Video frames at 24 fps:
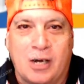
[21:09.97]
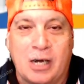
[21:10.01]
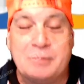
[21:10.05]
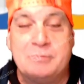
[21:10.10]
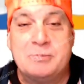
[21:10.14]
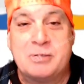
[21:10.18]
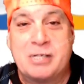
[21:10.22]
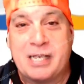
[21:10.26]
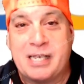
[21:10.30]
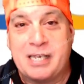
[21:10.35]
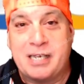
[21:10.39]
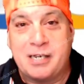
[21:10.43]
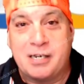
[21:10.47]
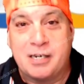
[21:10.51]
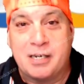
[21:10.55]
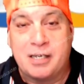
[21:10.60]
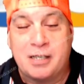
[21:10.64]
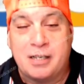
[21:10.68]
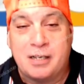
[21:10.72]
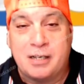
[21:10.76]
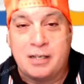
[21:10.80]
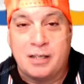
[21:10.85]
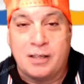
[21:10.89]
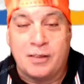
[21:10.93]
I'm
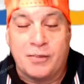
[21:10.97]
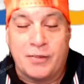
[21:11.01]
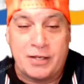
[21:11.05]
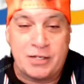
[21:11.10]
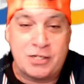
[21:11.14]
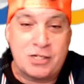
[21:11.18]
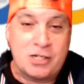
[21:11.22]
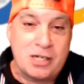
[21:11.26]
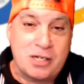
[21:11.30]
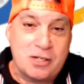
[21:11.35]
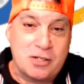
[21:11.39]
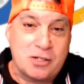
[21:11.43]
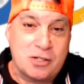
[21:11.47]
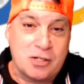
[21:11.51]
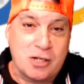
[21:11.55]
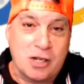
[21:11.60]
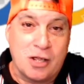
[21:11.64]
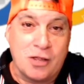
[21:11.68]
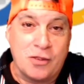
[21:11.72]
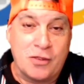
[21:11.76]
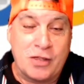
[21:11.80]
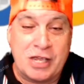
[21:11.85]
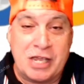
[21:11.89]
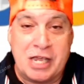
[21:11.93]
Dean. This
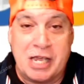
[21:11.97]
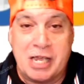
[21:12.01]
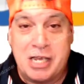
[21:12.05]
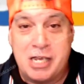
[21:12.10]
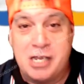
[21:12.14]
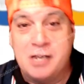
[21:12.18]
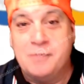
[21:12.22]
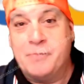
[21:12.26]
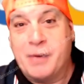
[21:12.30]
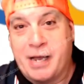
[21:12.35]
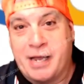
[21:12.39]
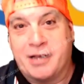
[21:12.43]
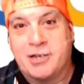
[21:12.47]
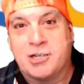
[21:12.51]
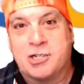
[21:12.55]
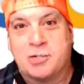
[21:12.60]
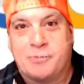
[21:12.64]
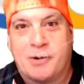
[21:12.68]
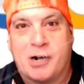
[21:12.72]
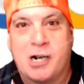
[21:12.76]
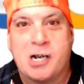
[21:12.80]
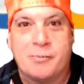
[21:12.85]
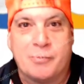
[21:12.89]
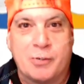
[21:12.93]
is the eBay
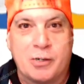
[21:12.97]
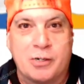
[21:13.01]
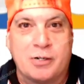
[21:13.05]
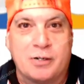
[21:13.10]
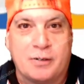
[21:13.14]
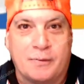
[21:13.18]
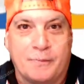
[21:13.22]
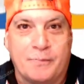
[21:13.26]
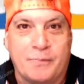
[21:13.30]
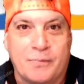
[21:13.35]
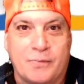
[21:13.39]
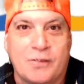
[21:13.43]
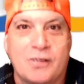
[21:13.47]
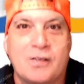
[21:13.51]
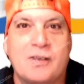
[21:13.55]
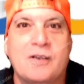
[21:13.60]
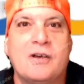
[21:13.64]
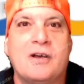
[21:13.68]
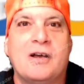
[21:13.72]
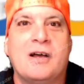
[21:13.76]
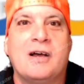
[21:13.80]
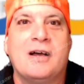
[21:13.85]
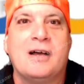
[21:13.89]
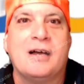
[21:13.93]
experiment.
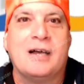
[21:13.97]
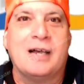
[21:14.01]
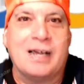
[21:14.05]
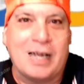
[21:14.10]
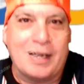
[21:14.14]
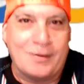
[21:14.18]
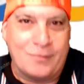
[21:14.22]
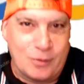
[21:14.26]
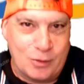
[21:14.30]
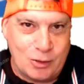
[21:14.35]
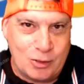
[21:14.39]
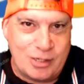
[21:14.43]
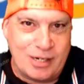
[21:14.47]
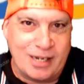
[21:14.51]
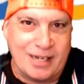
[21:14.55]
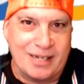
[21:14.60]
Have a